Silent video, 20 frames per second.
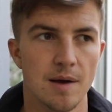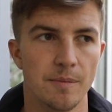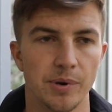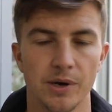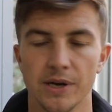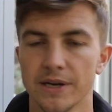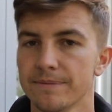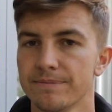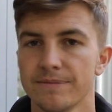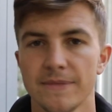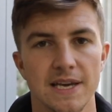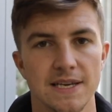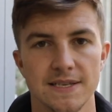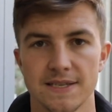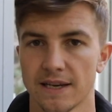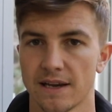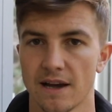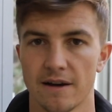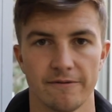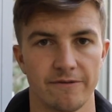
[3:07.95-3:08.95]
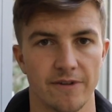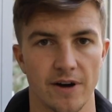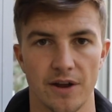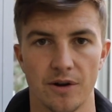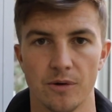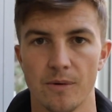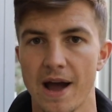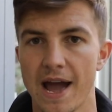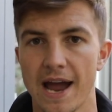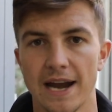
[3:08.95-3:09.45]
But it's a Cup
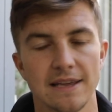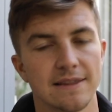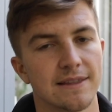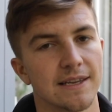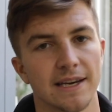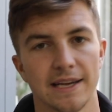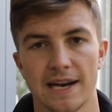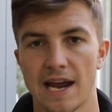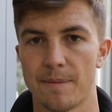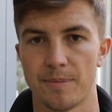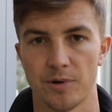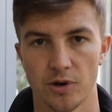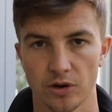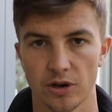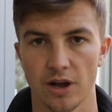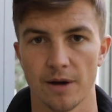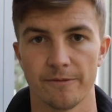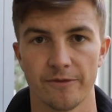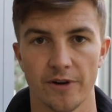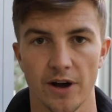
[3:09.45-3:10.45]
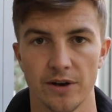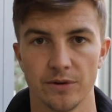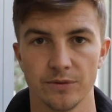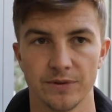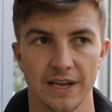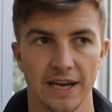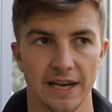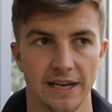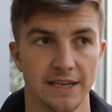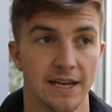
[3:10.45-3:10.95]
final. Anything can happen on Cup final
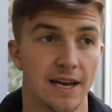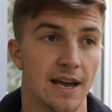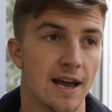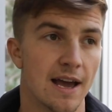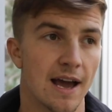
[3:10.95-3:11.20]
day.